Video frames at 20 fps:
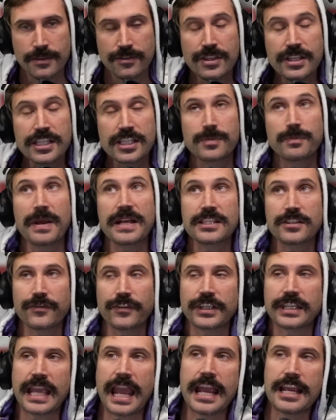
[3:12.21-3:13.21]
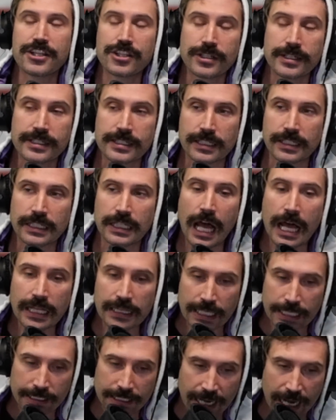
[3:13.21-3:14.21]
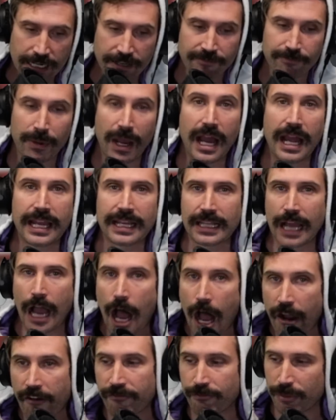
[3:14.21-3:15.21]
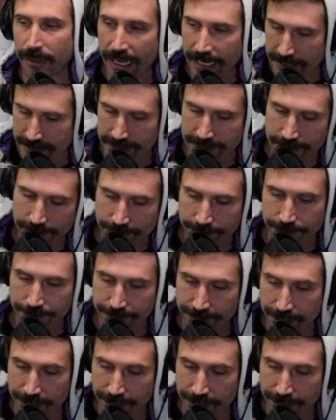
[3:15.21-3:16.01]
This specification is a lot like kind of buying off brand cereal.